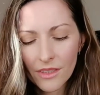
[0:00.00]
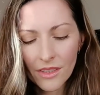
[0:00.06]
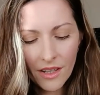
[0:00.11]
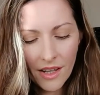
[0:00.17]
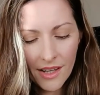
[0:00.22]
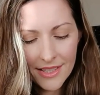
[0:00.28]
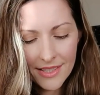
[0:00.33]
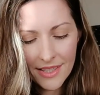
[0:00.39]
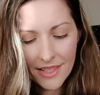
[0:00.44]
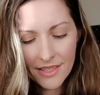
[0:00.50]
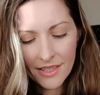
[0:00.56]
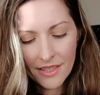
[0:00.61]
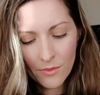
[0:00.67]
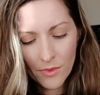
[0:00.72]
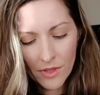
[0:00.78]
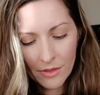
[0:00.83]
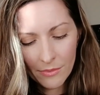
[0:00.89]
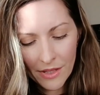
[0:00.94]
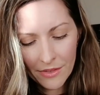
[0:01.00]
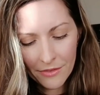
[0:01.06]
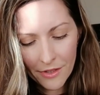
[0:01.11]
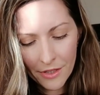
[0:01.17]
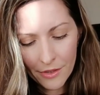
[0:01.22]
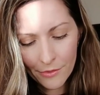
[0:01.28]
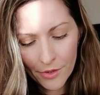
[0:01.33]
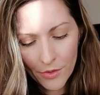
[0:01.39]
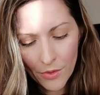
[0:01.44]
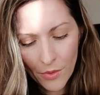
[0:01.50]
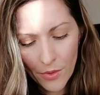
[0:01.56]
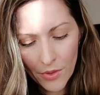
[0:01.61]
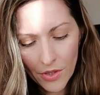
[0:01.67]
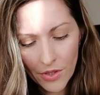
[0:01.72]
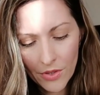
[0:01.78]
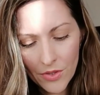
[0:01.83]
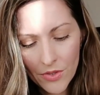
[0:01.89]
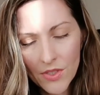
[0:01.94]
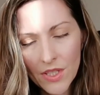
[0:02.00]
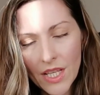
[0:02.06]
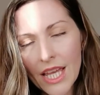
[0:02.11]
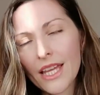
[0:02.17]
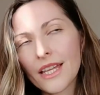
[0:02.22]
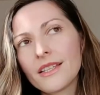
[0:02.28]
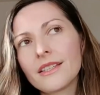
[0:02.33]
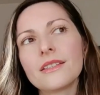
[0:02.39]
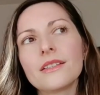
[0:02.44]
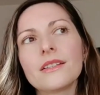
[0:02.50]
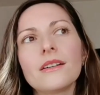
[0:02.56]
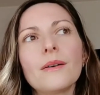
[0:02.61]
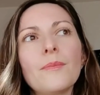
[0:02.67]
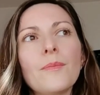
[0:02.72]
Guys, this is one of my favorite oils, and